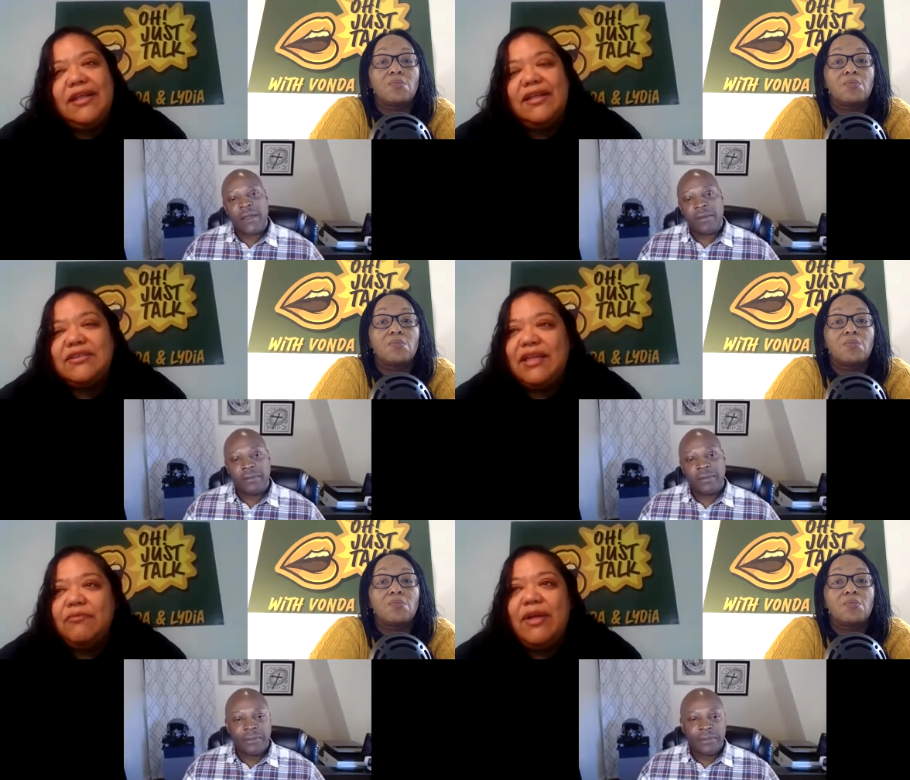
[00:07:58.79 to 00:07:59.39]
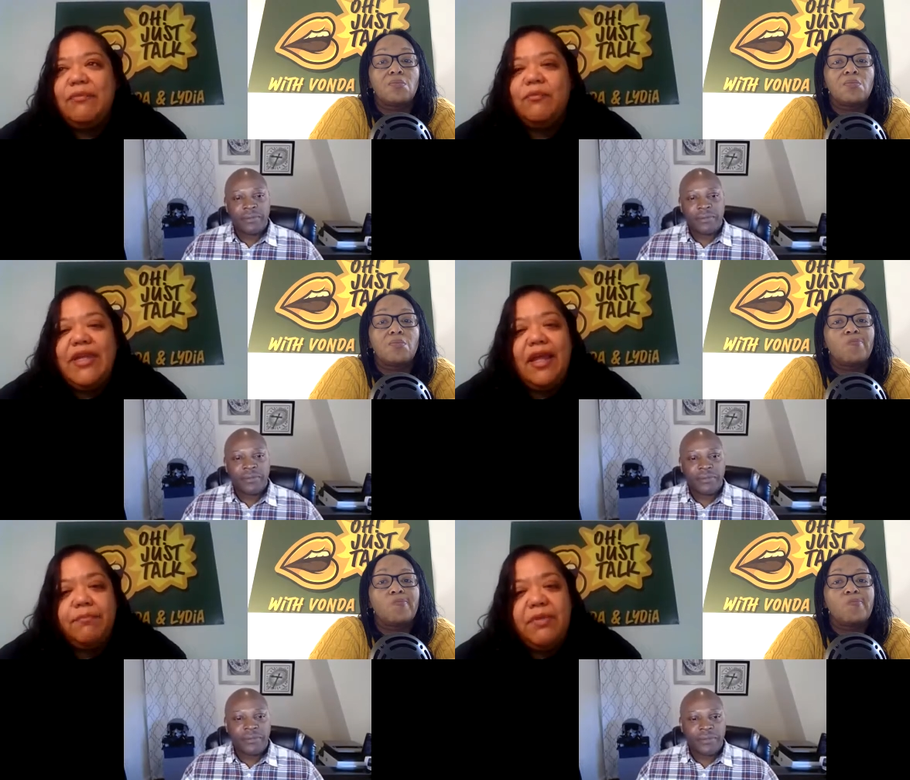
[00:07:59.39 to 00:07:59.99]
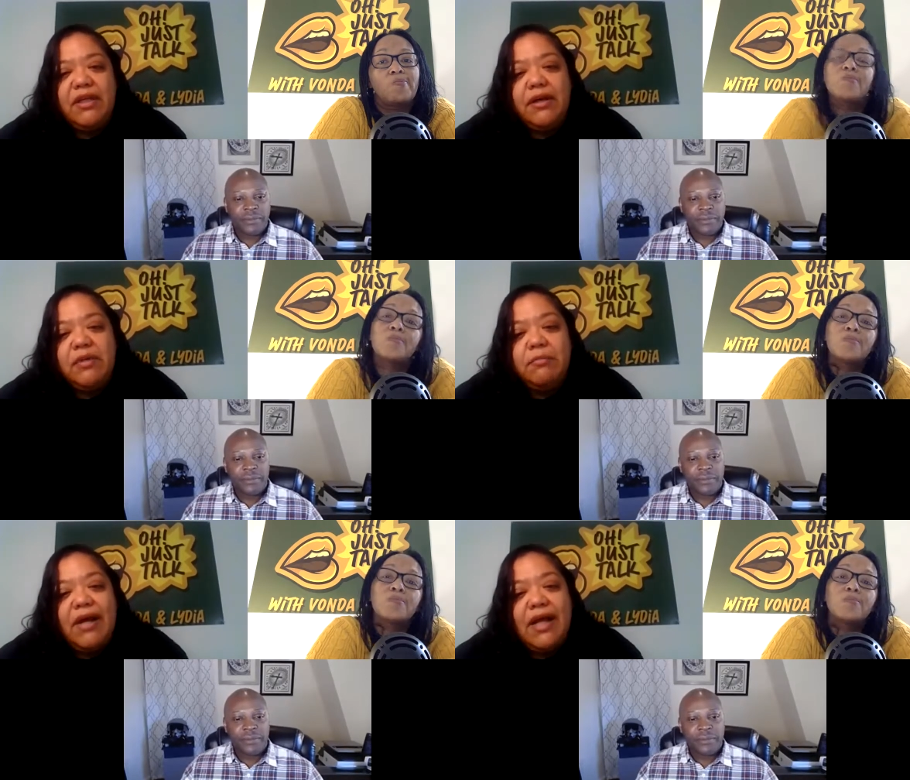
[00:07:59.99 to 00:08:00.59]
Speaker 1: And I was like, when we can't become
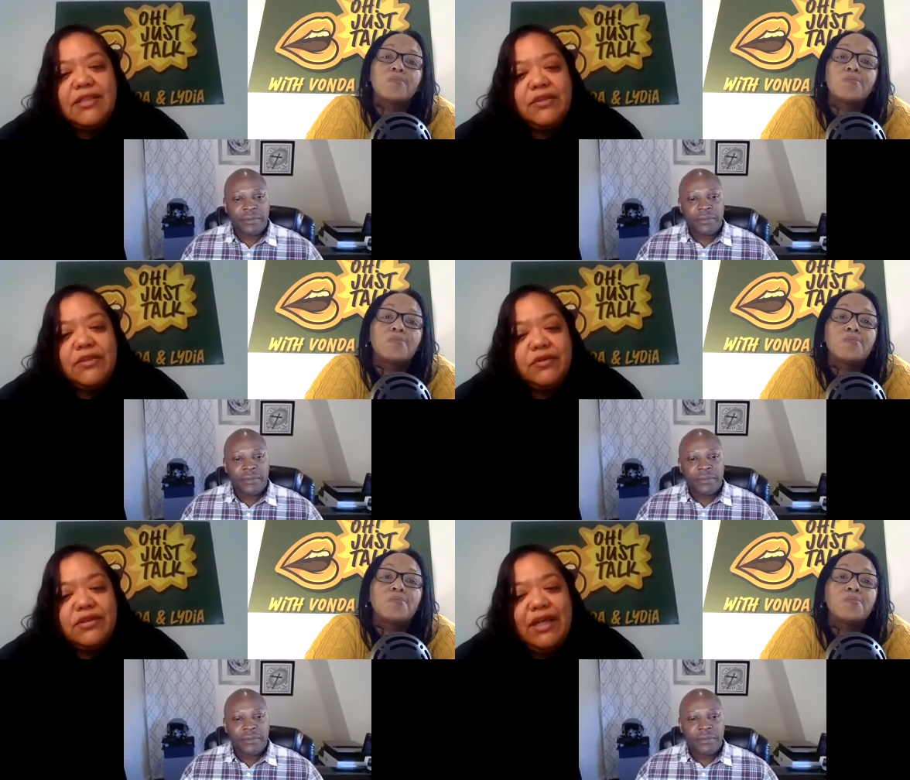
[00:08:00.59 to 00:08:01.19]
the monsters that